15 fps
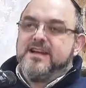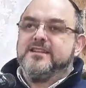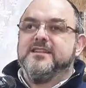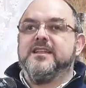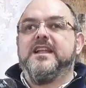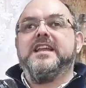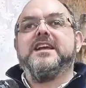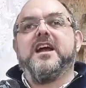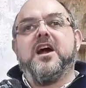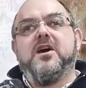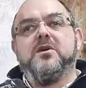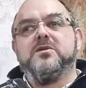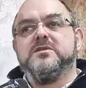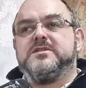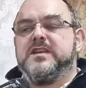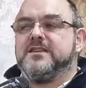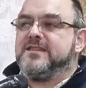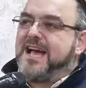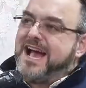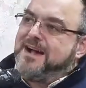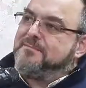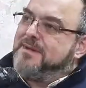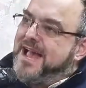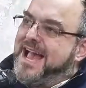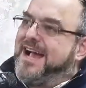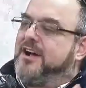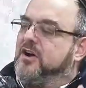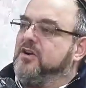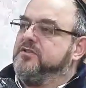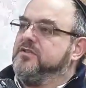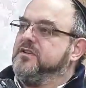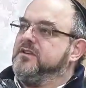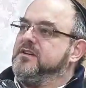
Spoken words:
Then he goes, he says, Am Echad.